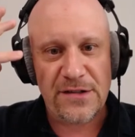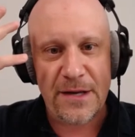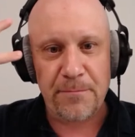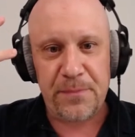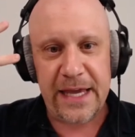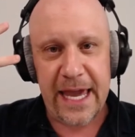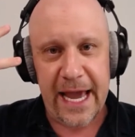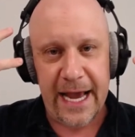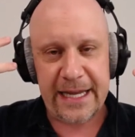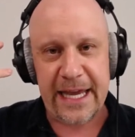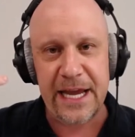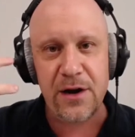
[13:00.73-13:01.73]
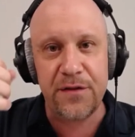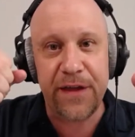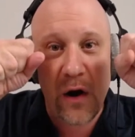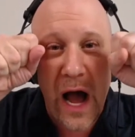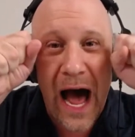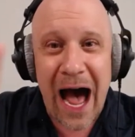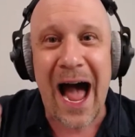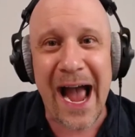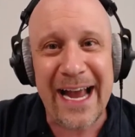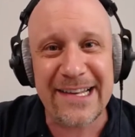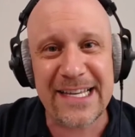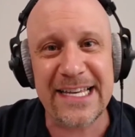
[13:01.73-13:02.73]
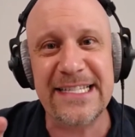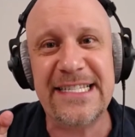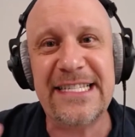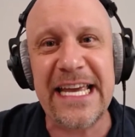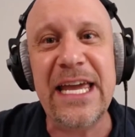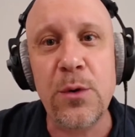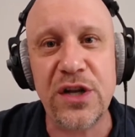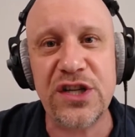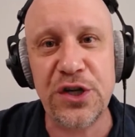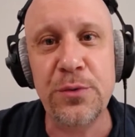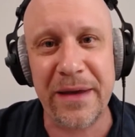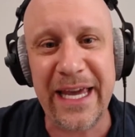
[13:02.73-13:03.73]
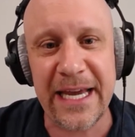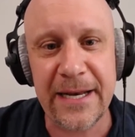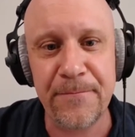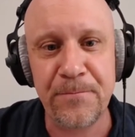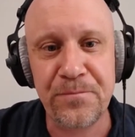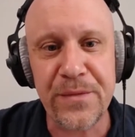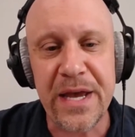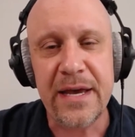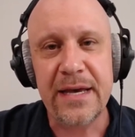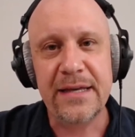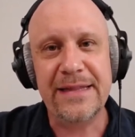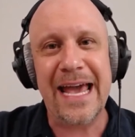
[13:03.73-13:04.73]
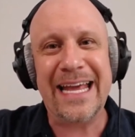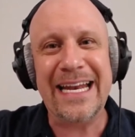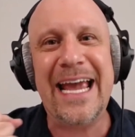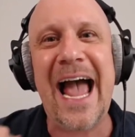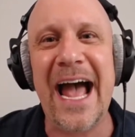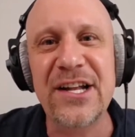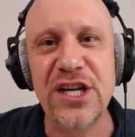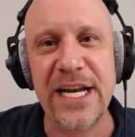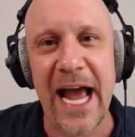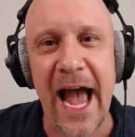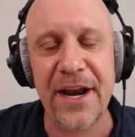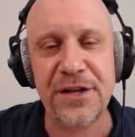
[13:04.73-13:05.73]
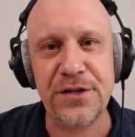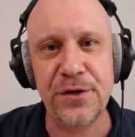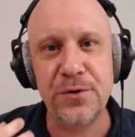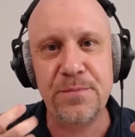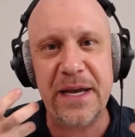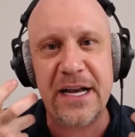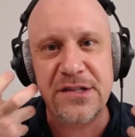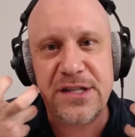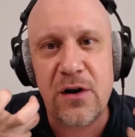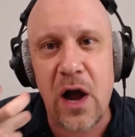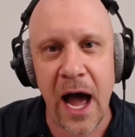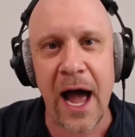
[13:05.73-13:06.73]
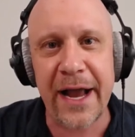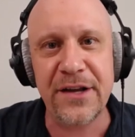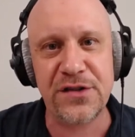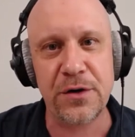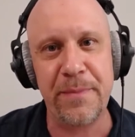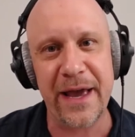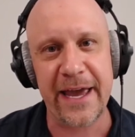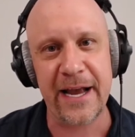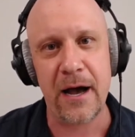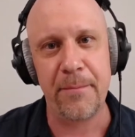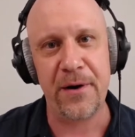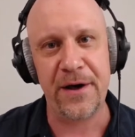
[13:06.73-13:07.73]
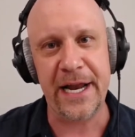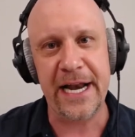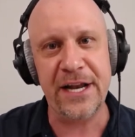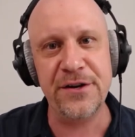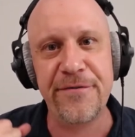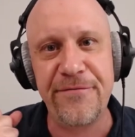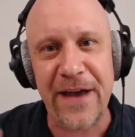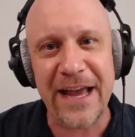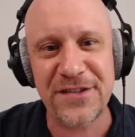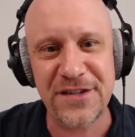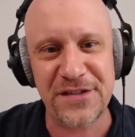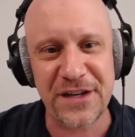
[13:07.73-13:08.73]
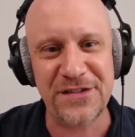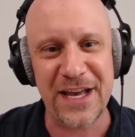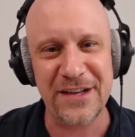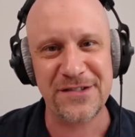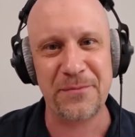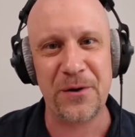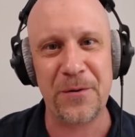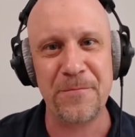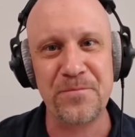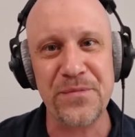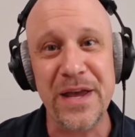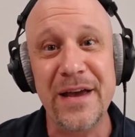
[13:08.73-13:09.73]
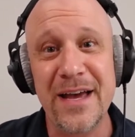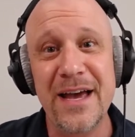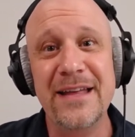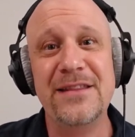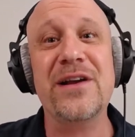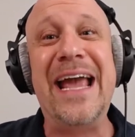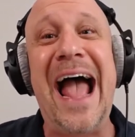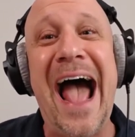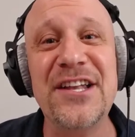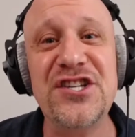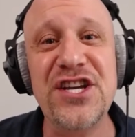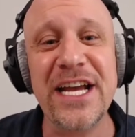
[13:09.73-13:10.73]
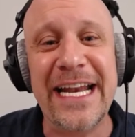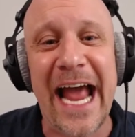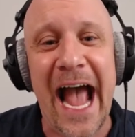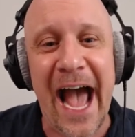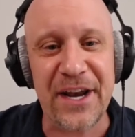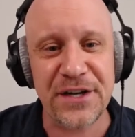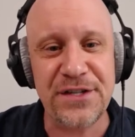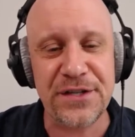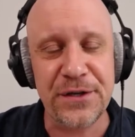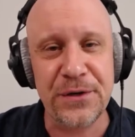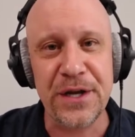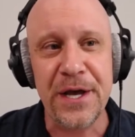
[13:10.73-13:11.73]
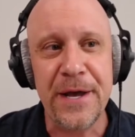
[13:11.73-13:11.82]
simply can't hear, their eyes can see what you mean. They can catch an attitude because their eyes are picking up on it, and your face is accessible. They're catching an attitude.